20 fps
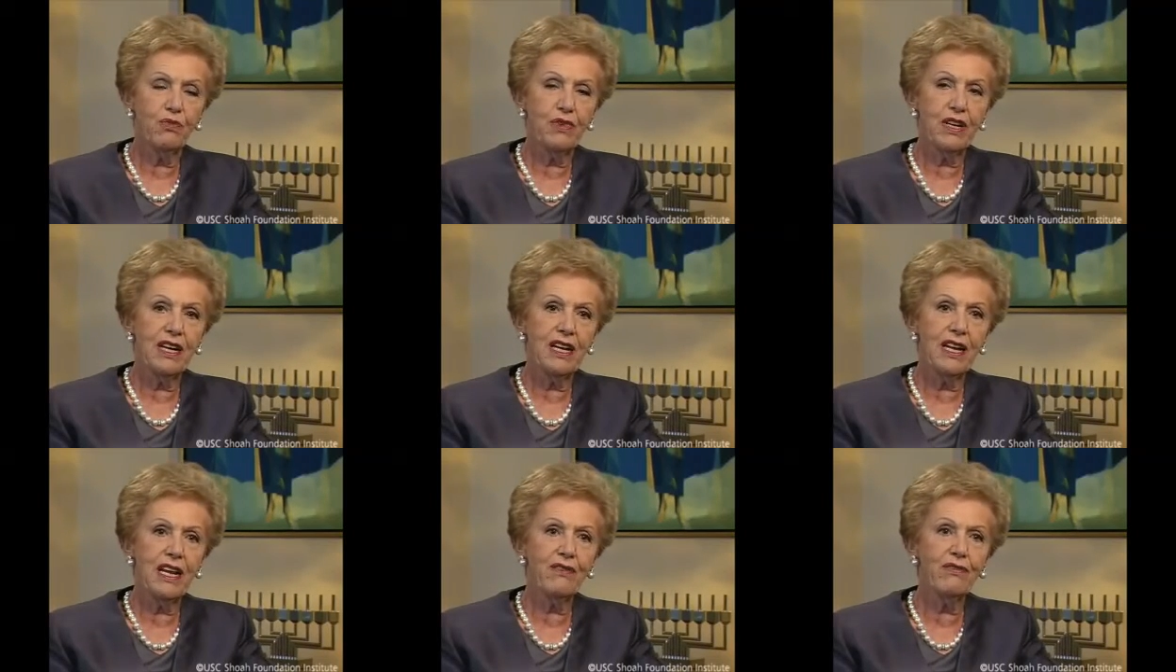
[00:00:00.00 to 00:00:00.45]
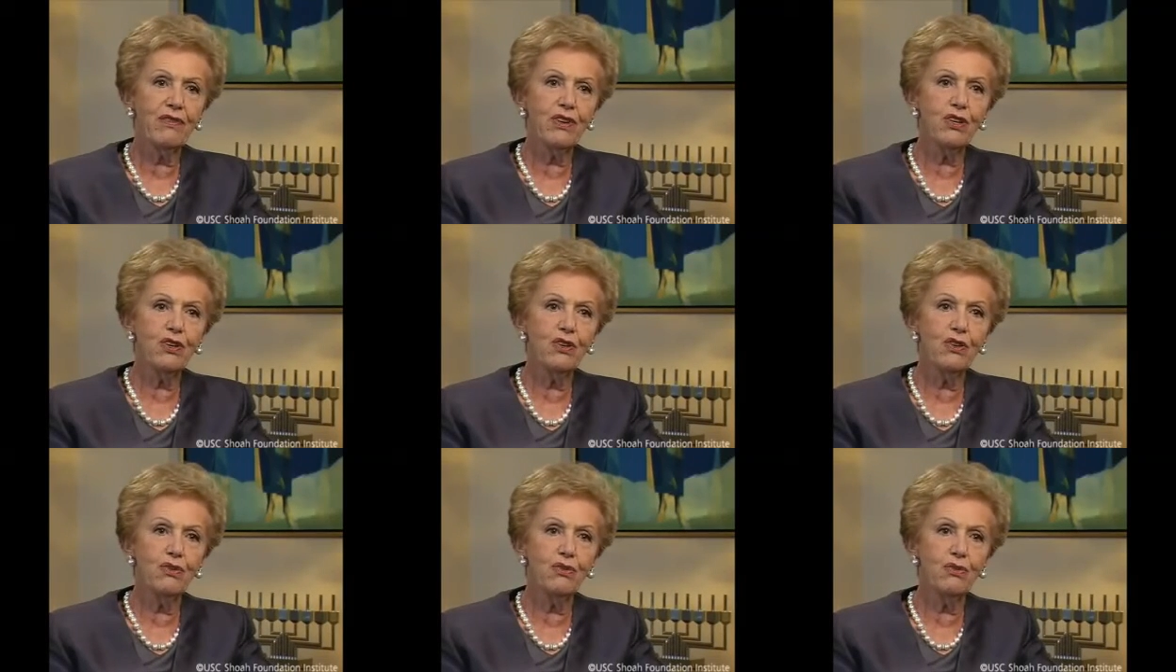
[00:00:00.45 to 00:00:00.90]
we never
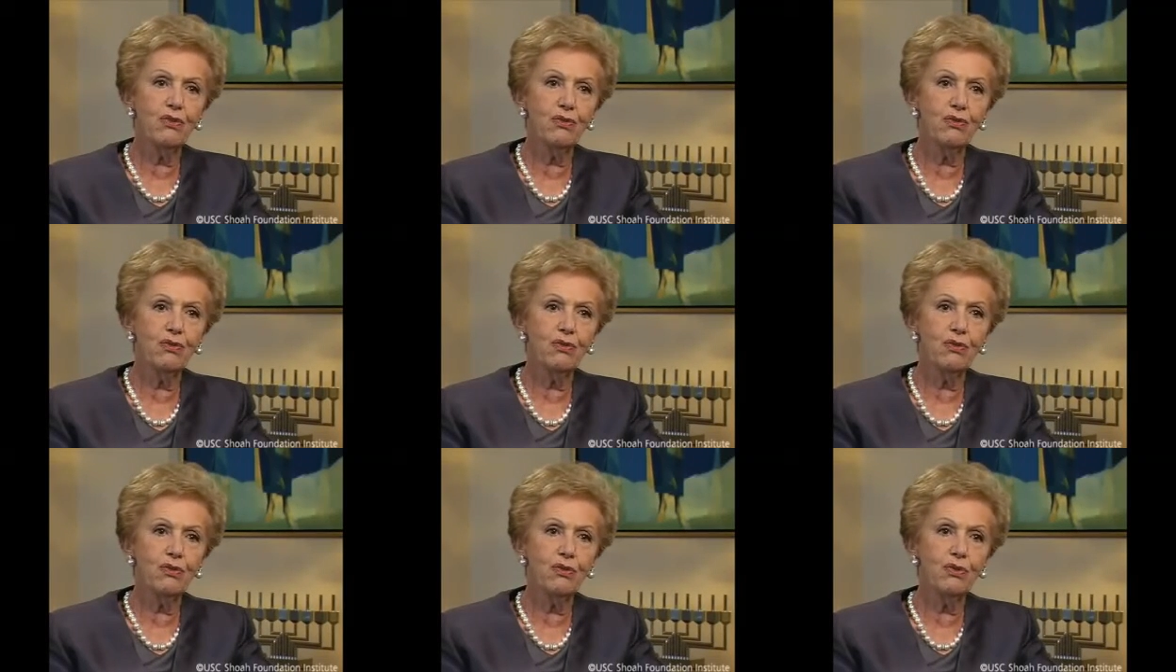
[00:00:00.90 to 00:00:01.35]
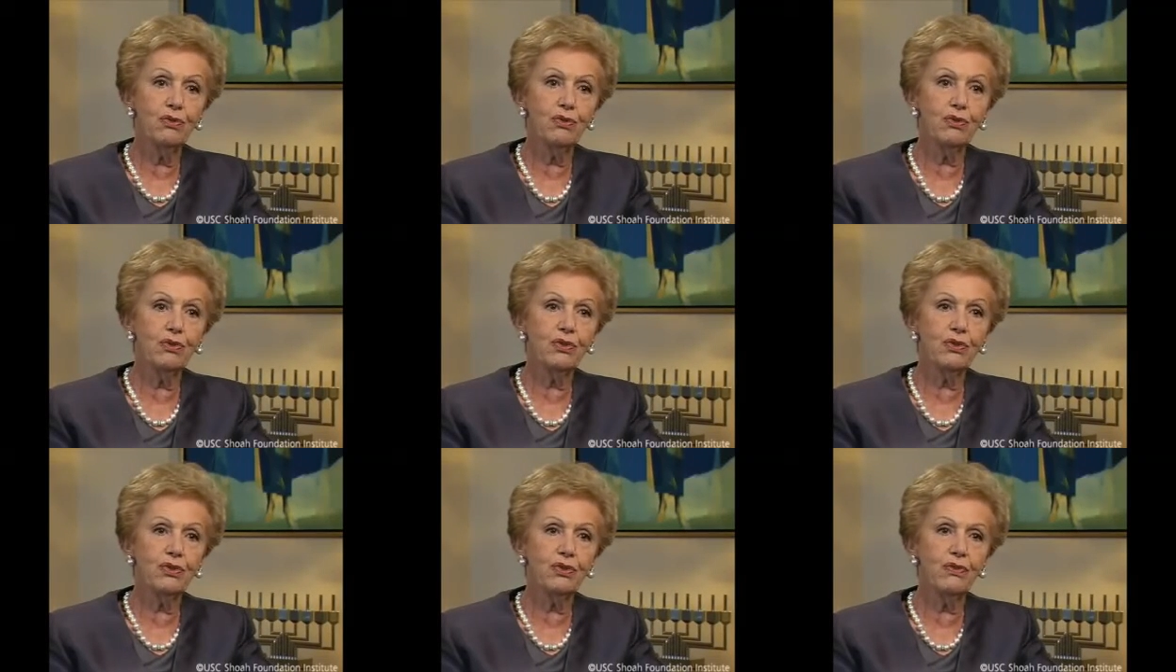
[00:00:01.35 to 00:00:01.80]
knew who
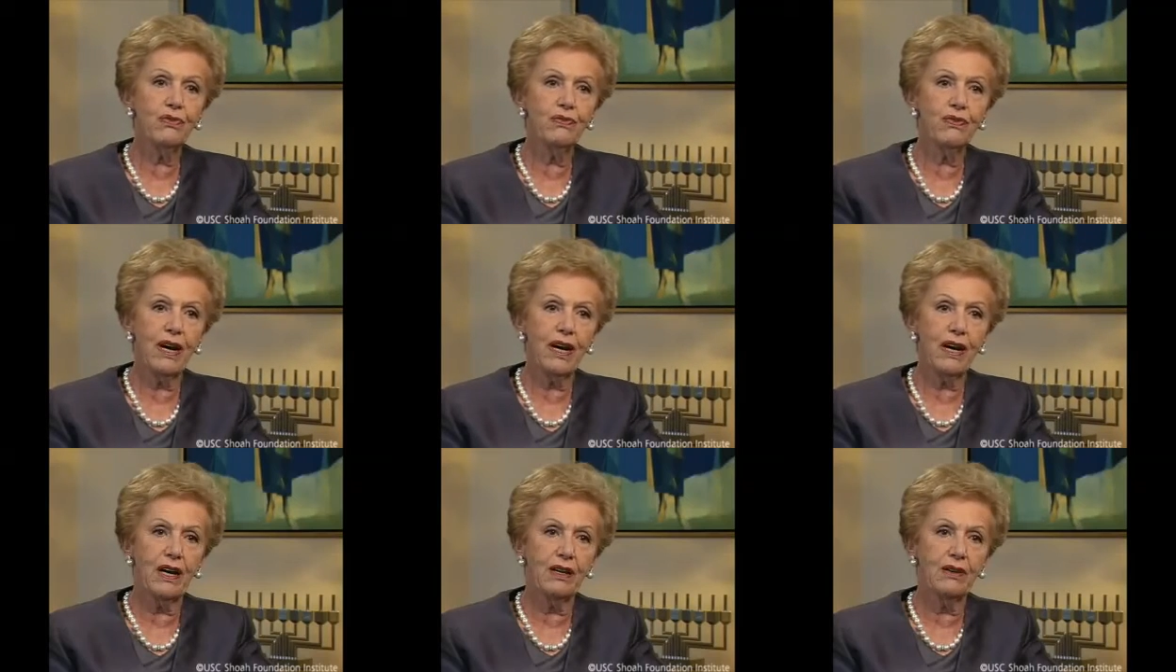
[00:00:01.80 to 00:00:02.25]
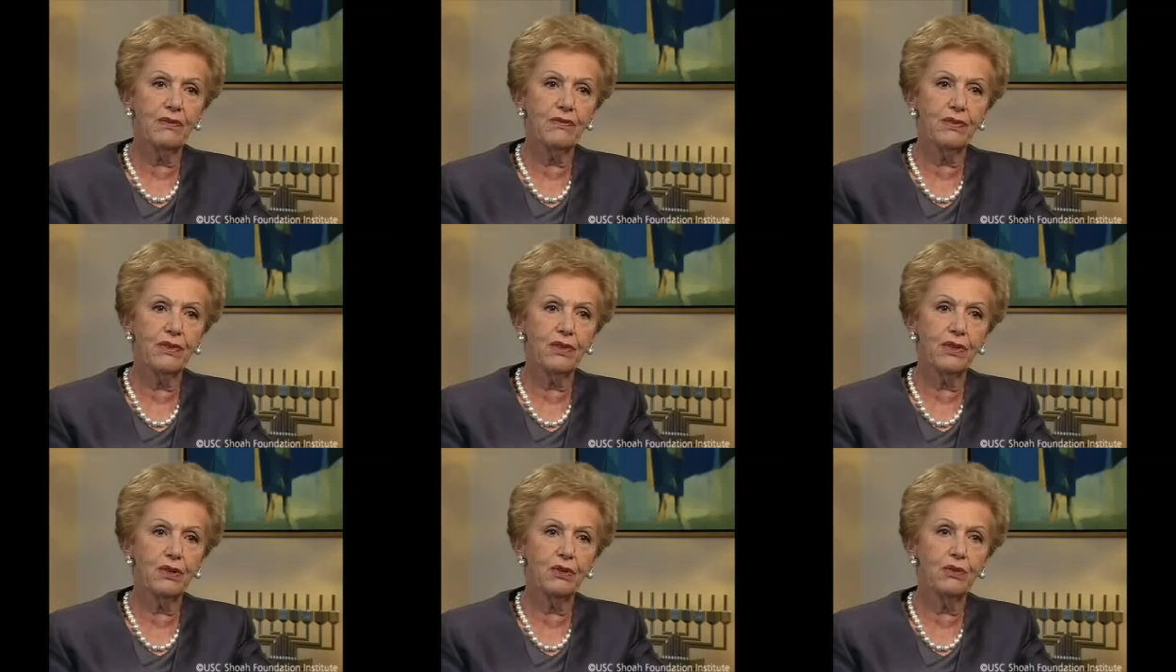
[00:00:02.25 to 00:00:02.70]

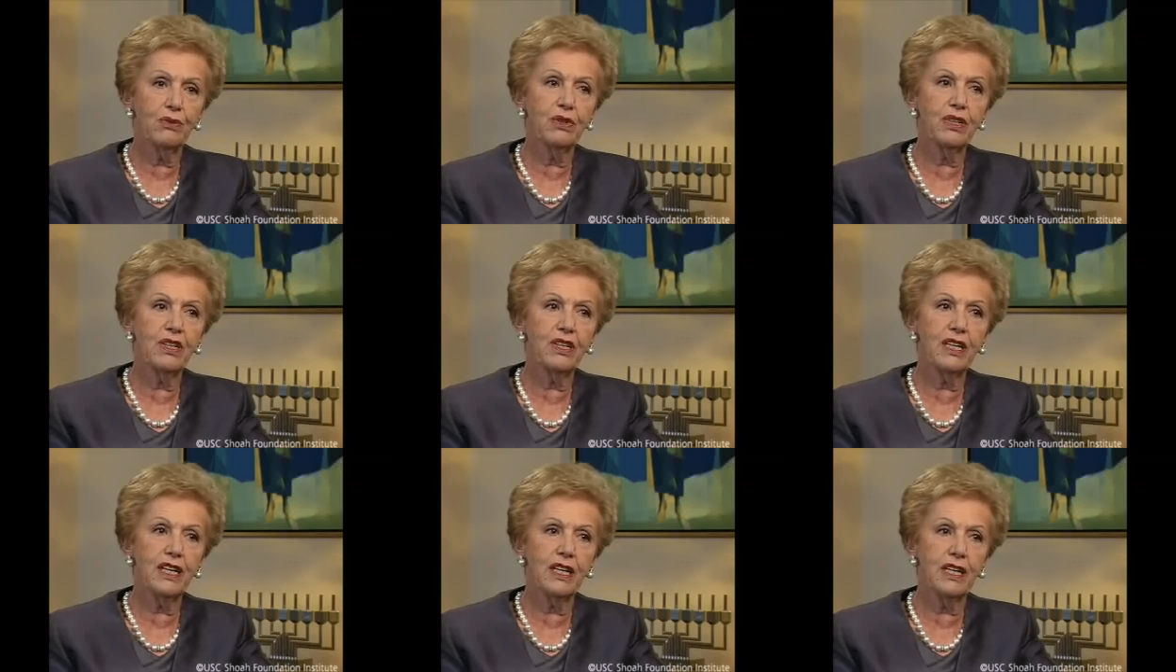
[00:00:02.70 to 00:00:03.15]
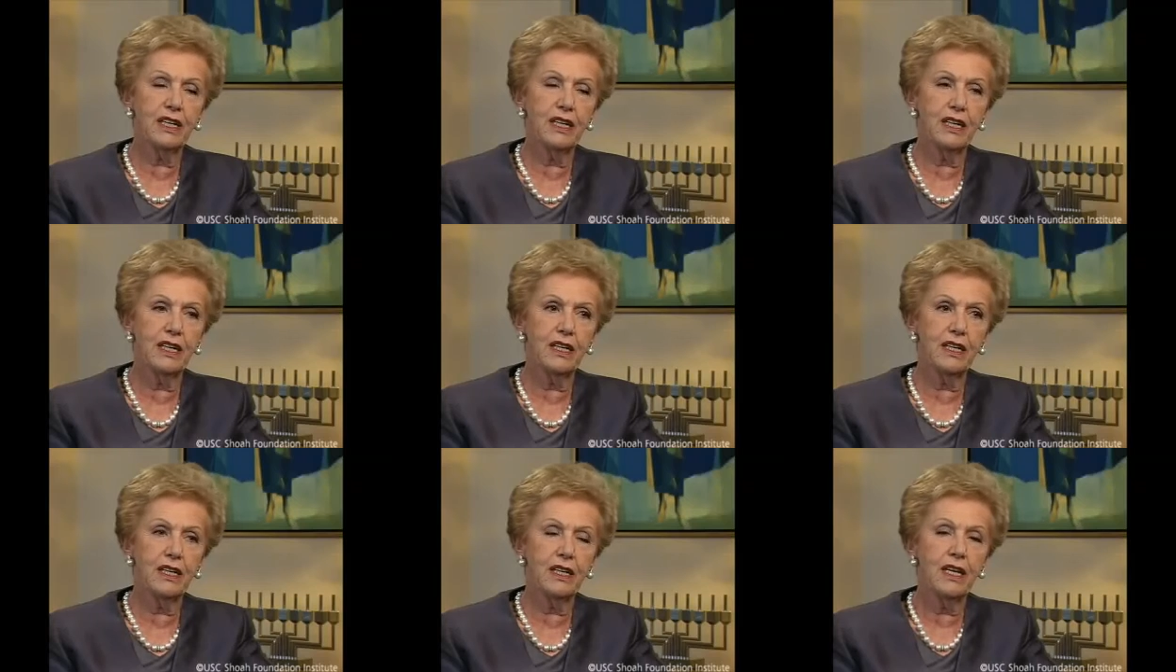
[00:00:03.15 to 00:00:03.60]
survived, who
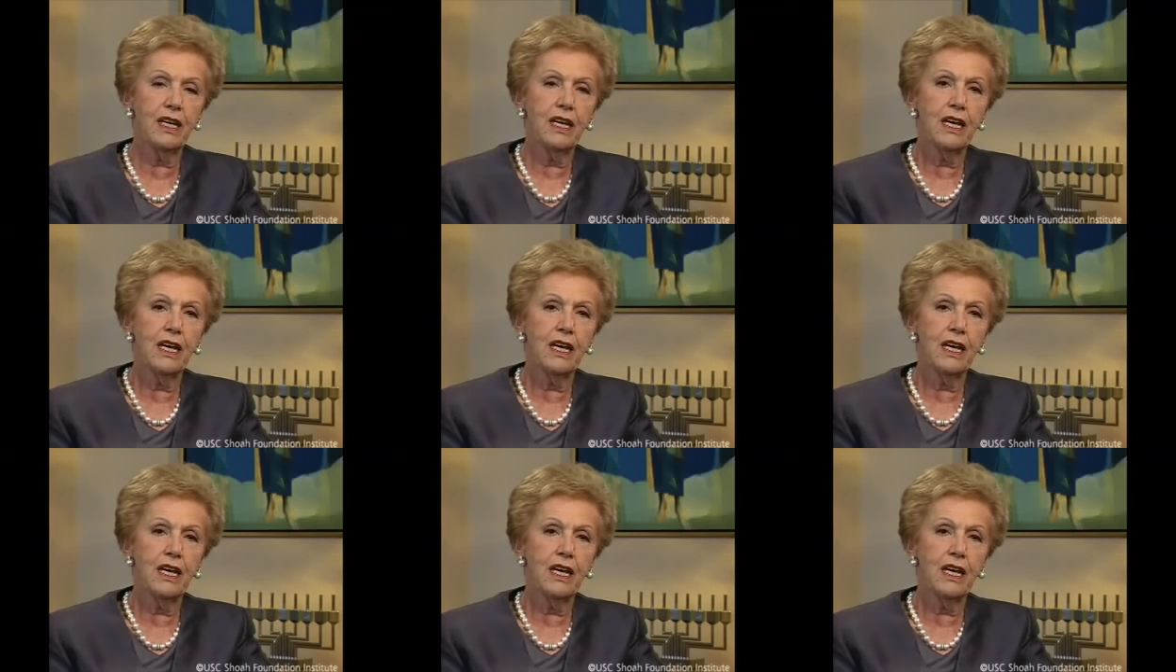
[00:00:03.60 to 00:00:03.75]
didn't.